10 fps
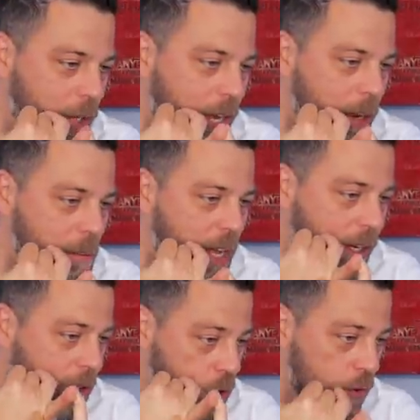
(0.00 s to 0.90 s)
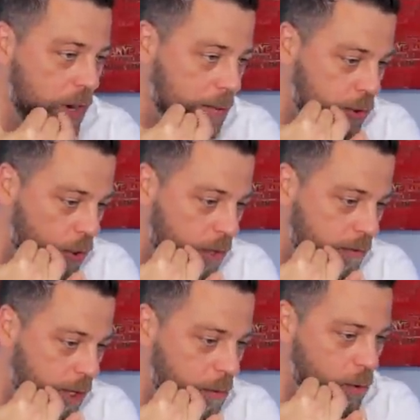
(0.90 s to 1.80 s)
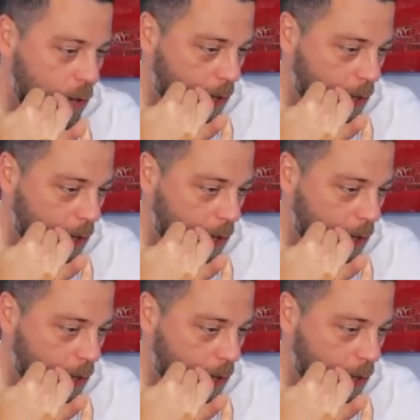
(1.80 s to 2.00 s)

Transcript: You got to make it into a rap song, number